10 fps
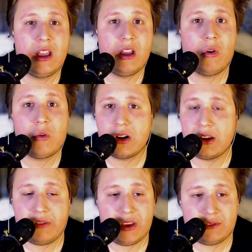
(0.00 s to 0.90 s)
or
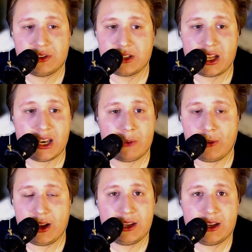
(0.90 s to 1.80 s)
if you have just
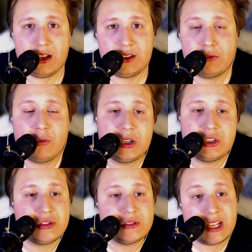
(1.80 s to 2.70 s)
any kind of
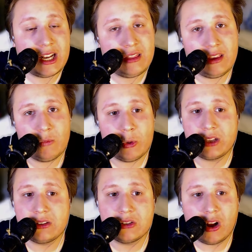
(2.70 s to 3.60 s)
questions, anything, we
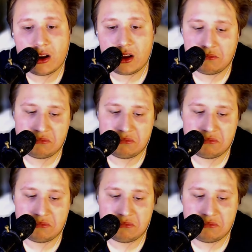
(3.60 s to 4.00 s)
can talk.